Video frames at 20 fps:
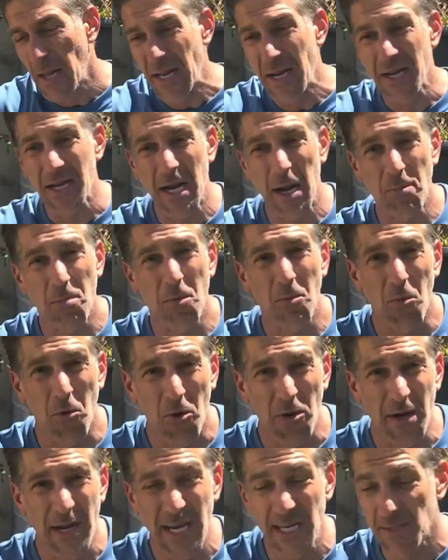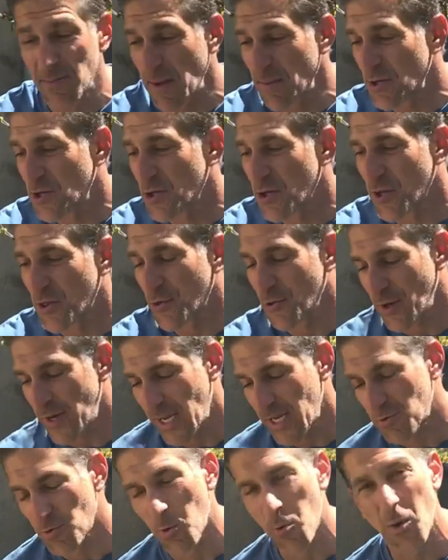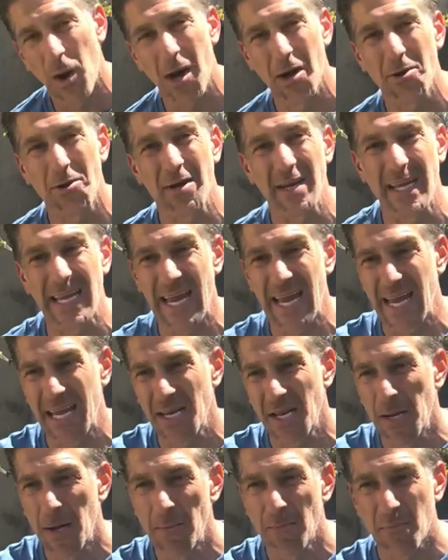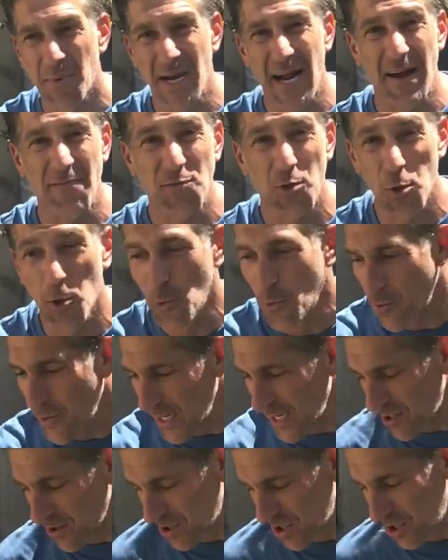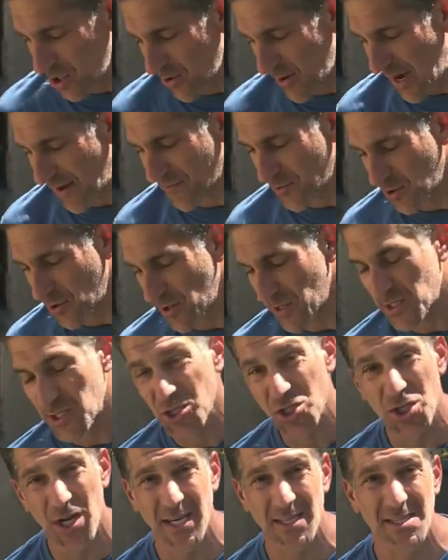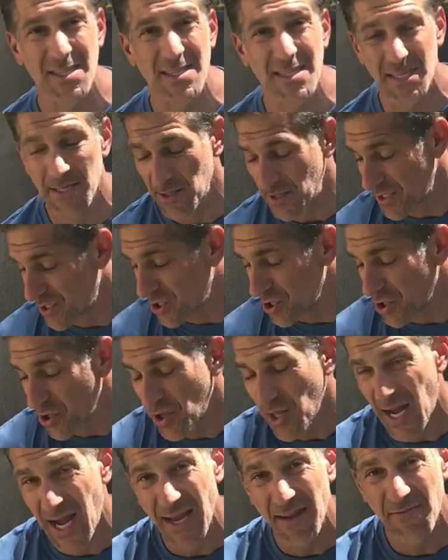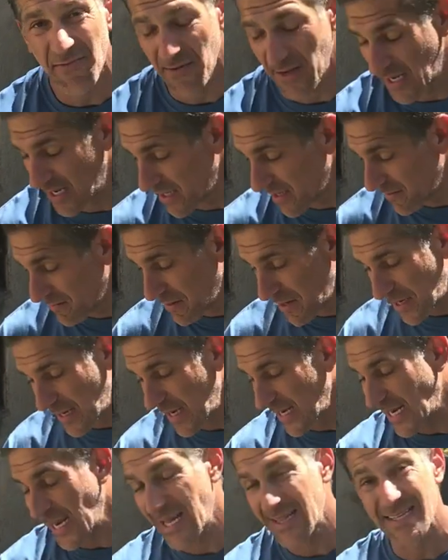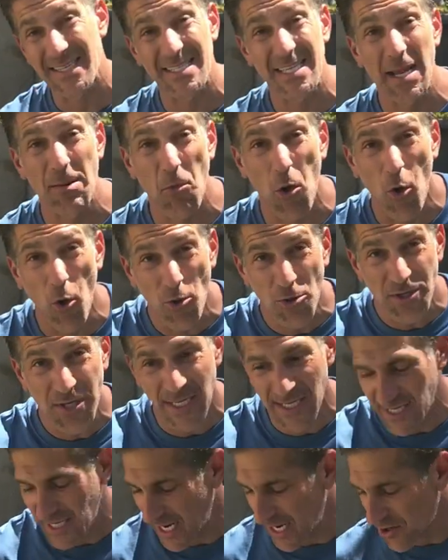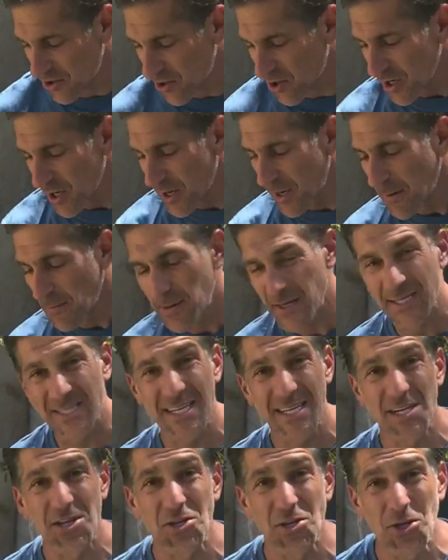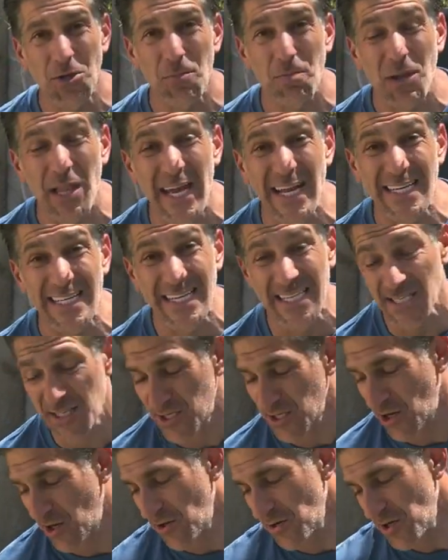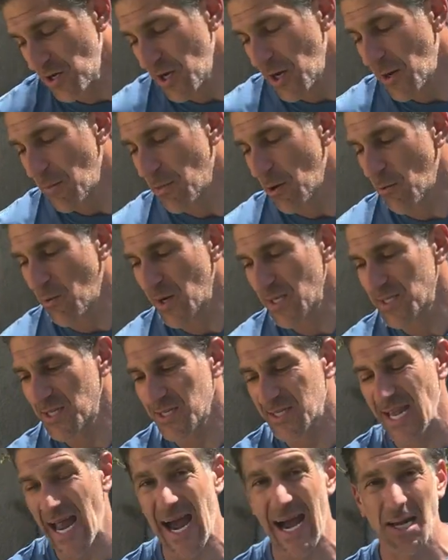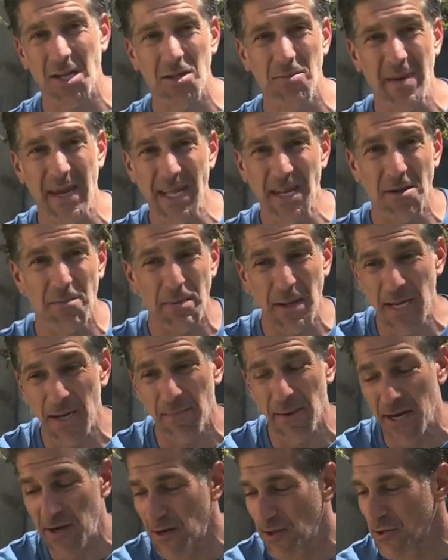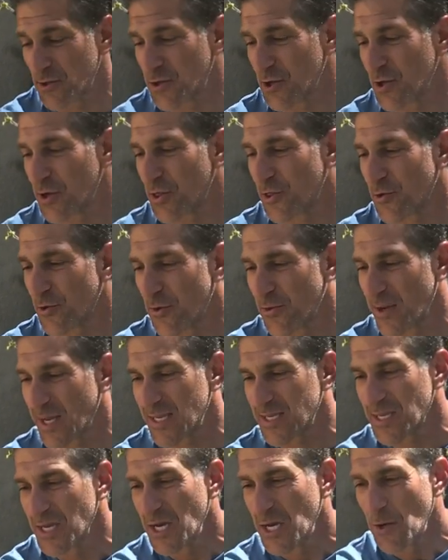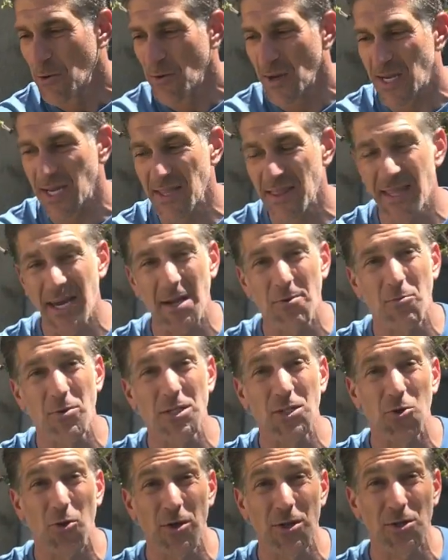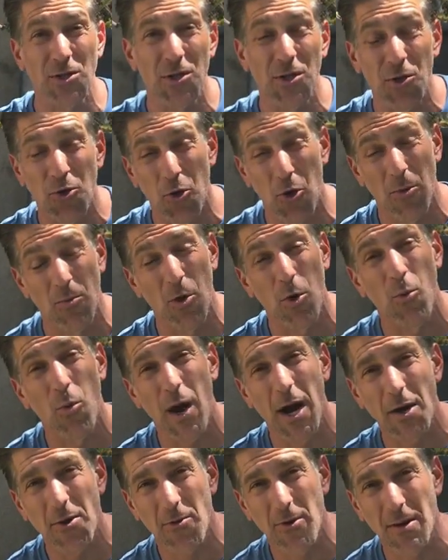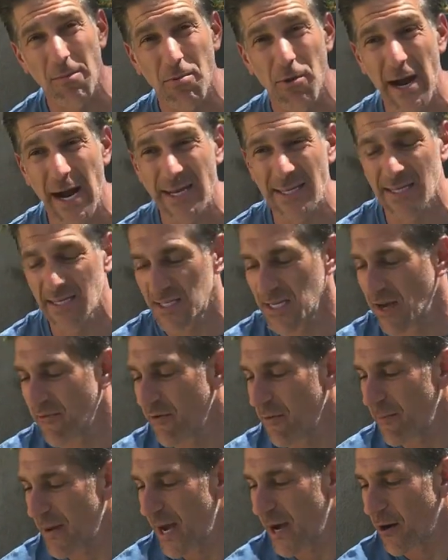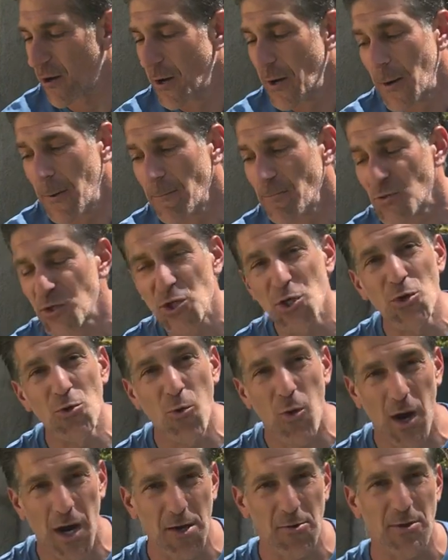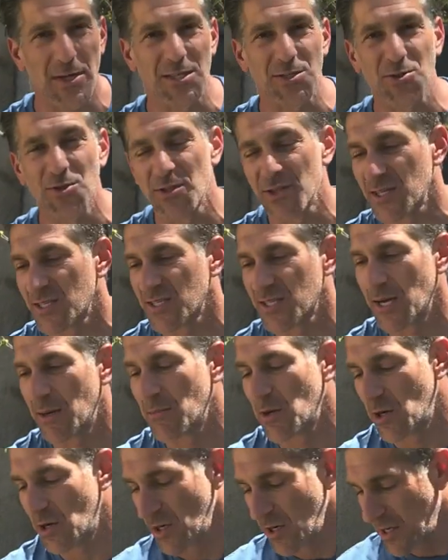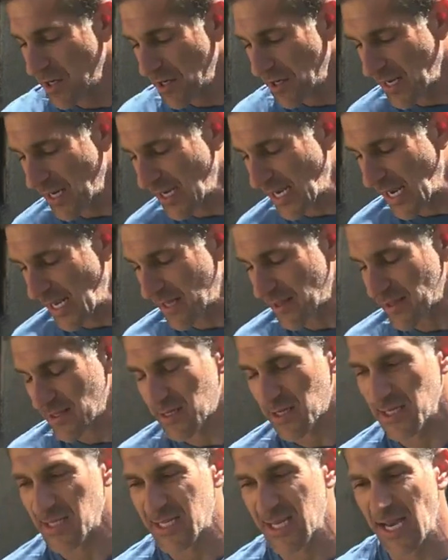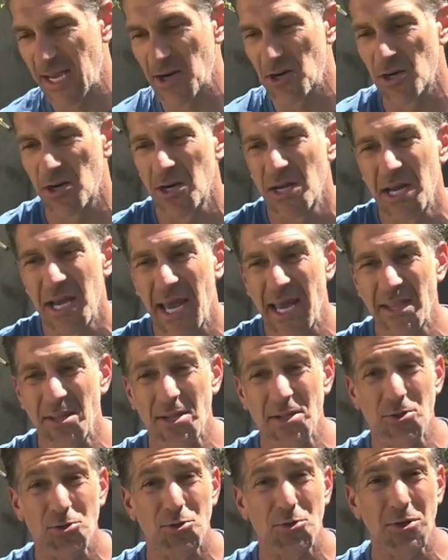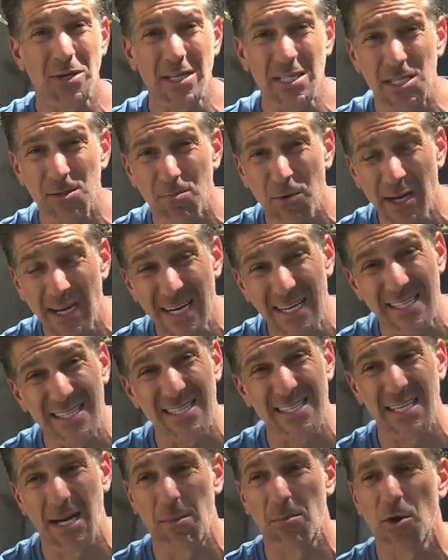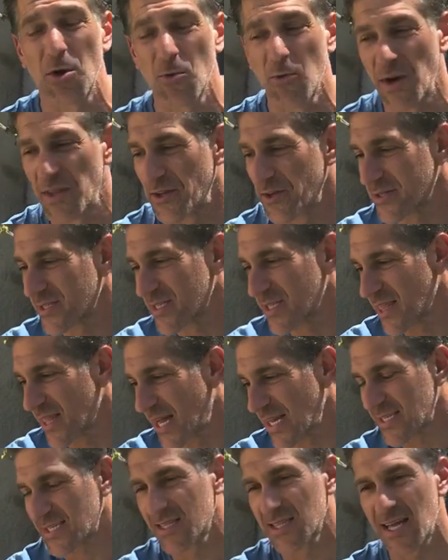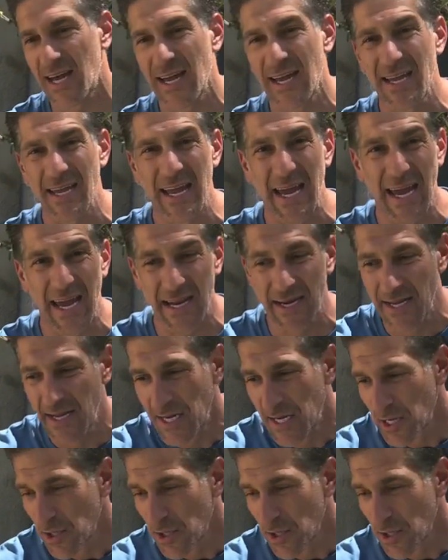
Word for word: in a couple more days, maybe two to three days, we'll water it again. But after a week or two, after it's adjusted to its new life, and again, the same old container, but it's in a new planting zone. But once it's acclimated, being about another two to three weeks, we can then resort to the normal watering practice of about two waterings during the summer, again in this container, and then in spring and summer when it's less light and